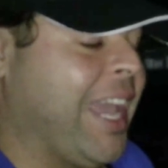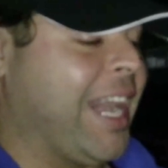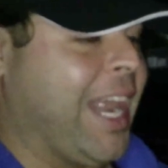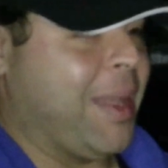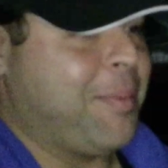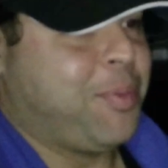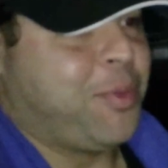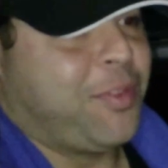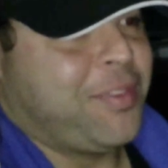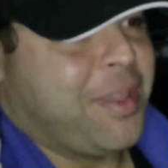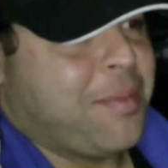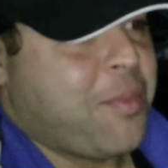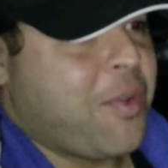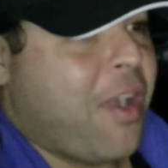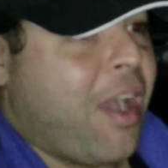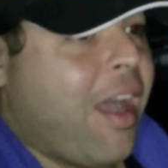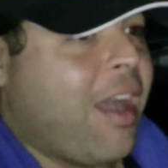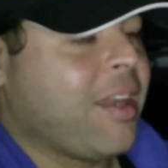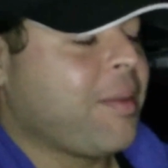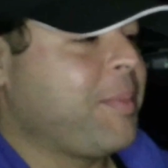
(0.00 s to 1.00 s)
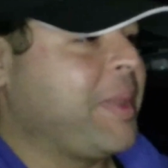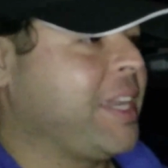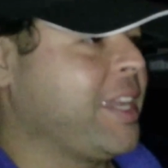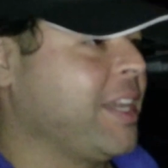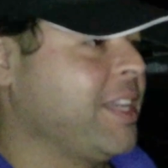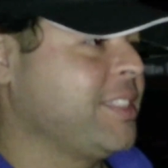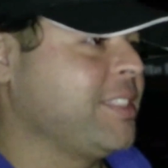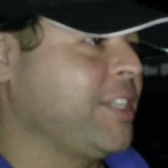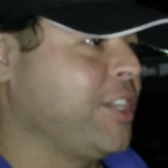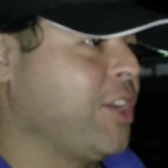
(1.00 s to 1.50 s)
And I proved them wrong,
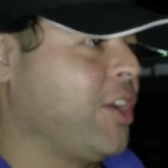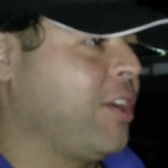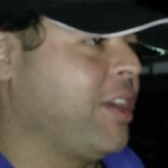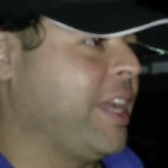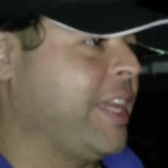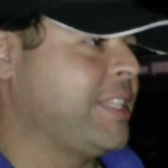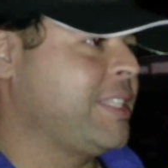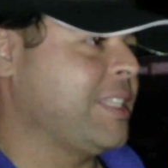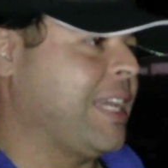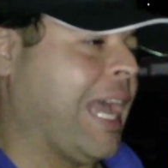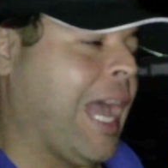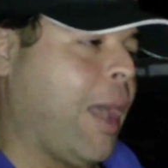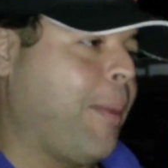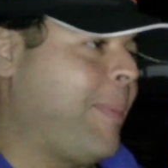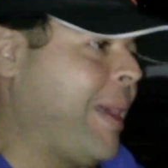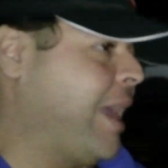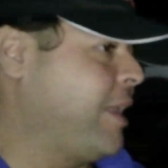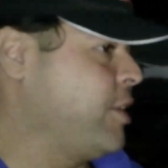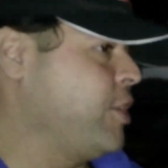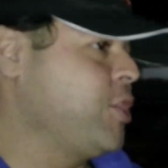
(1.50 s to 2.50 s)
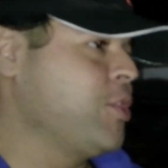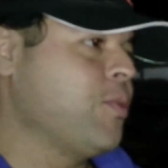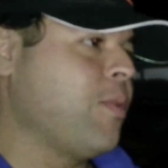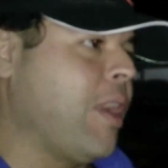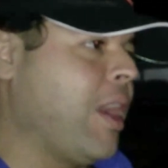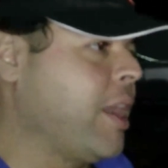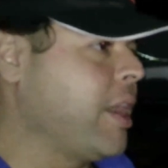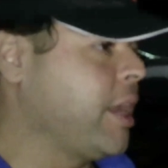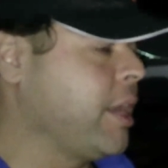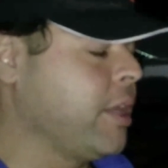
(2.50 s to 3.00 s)
because you know, it's how bad do you
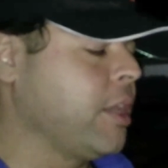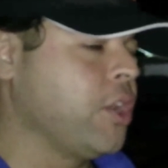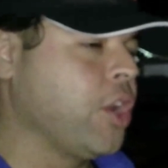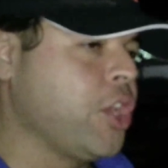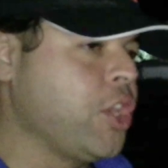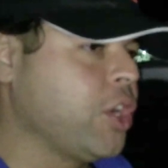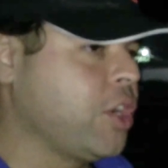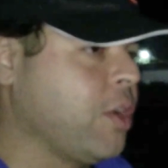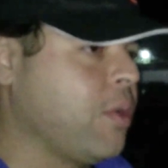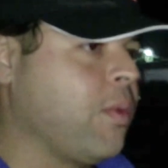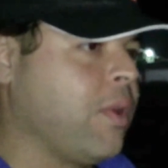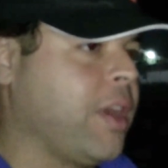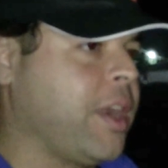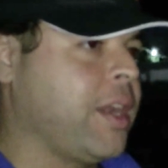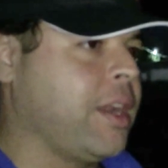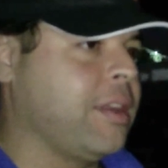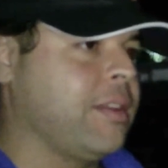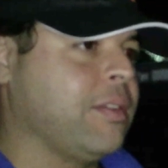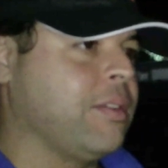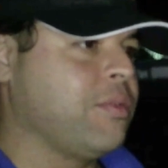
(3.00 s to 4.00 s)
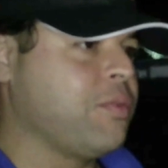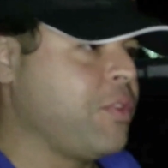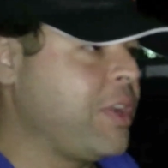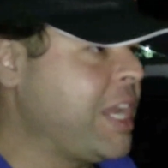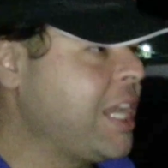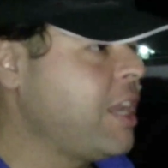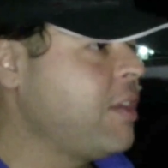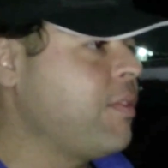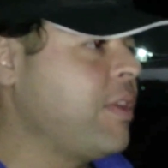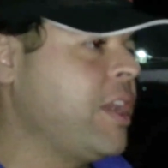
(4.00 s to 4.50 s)
want it? You know, you can work
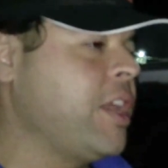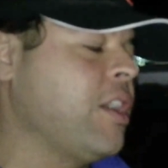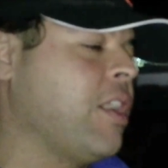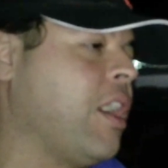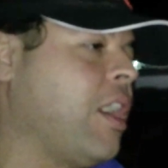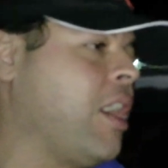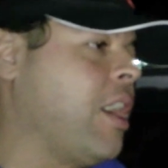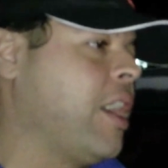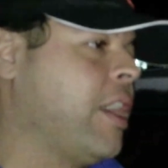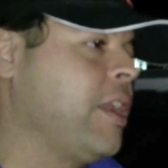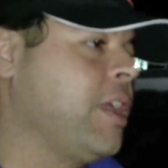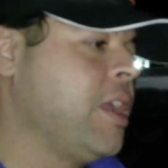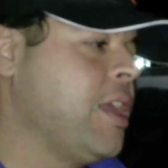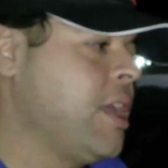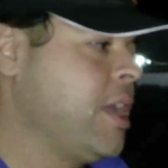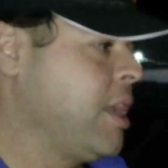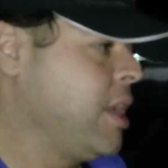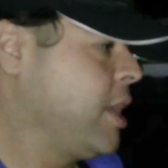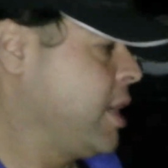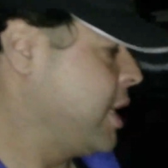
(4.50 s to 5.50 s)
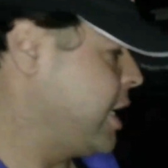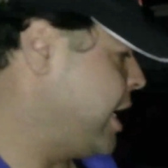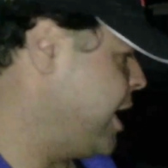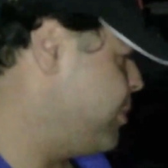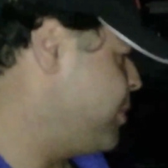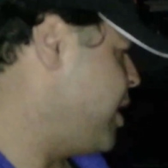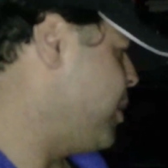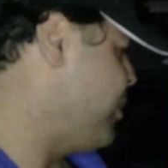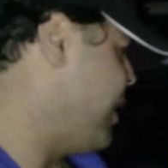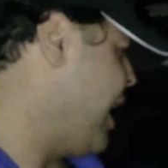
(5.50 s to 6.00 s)
really, really hard.
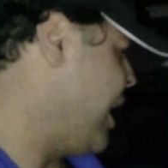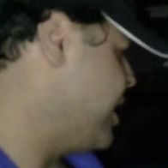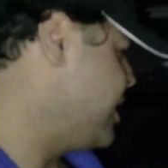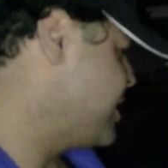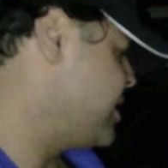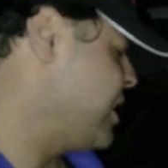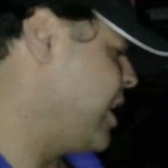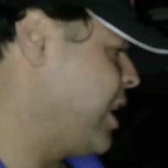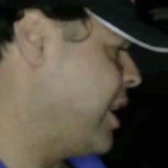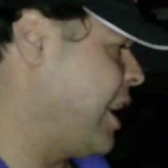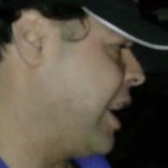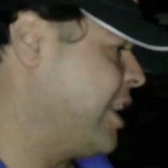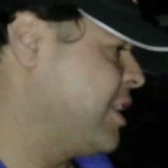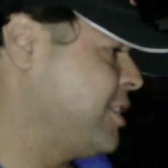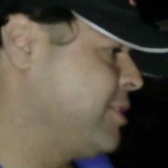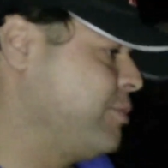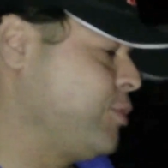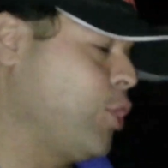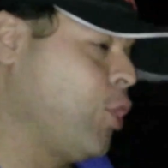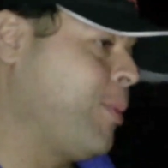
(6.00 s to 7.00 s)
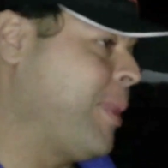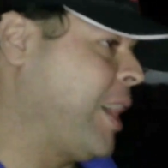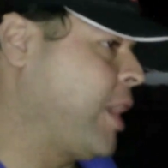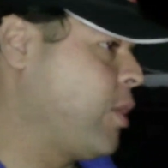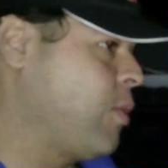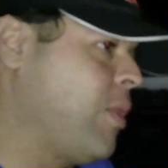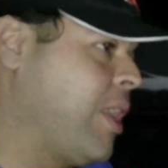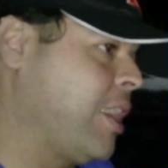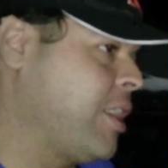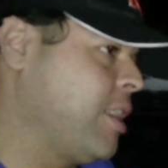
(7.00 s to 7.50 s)
Keep the mindset as no matter
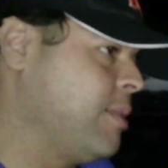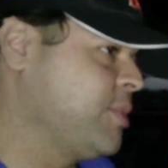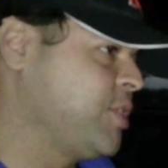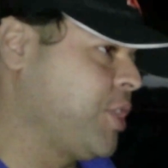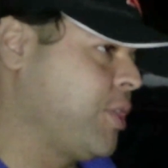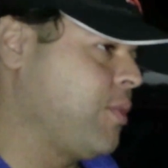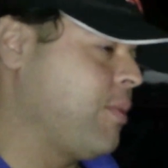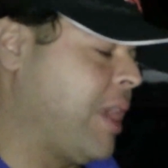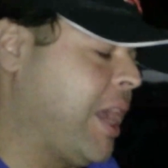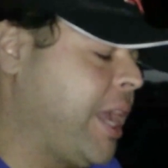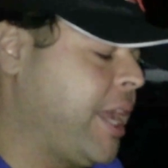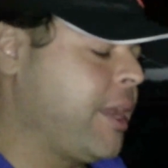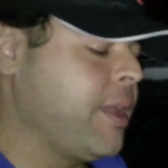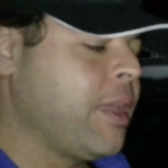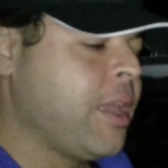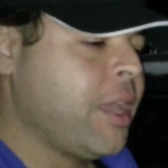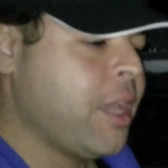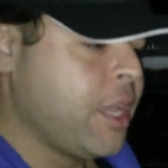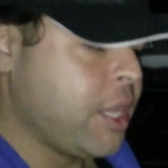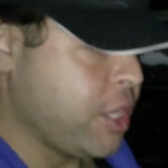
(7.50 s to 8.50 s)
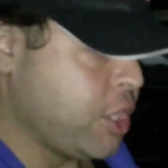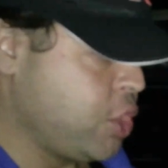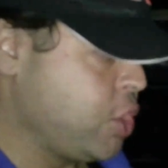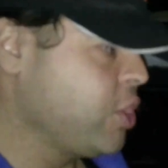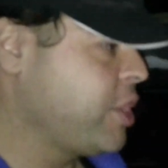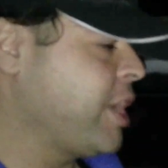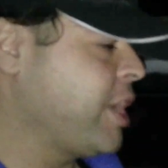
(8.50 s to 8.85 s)
what comes your way, you